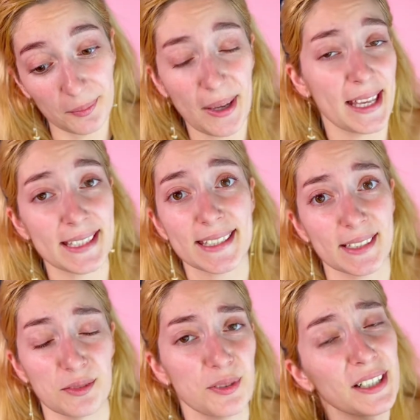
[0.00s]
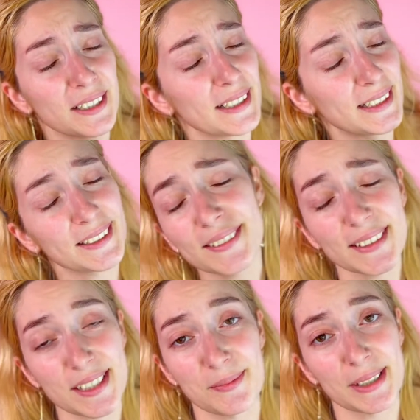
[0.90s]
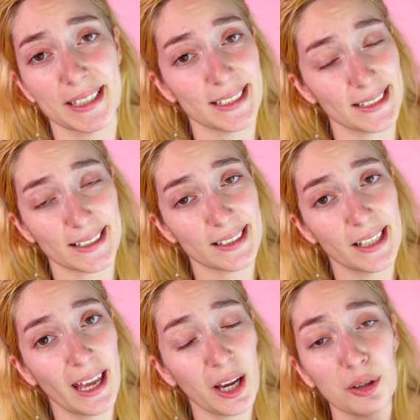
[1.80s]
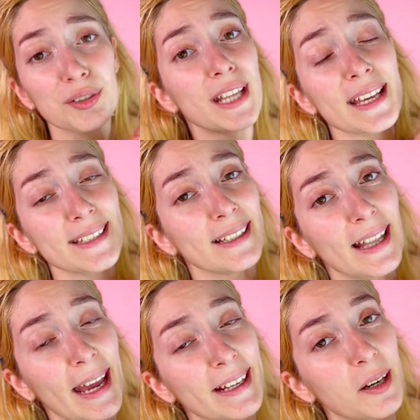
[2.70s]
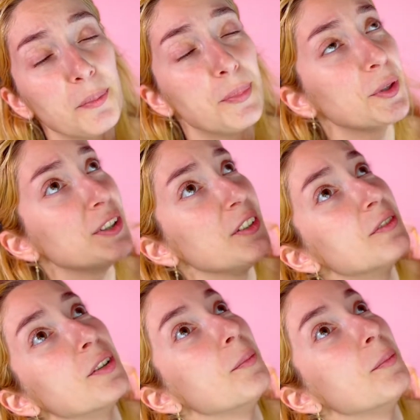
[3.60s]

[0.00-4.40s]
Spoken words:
mess, so we're gonna do this because who doesn't like a beautiful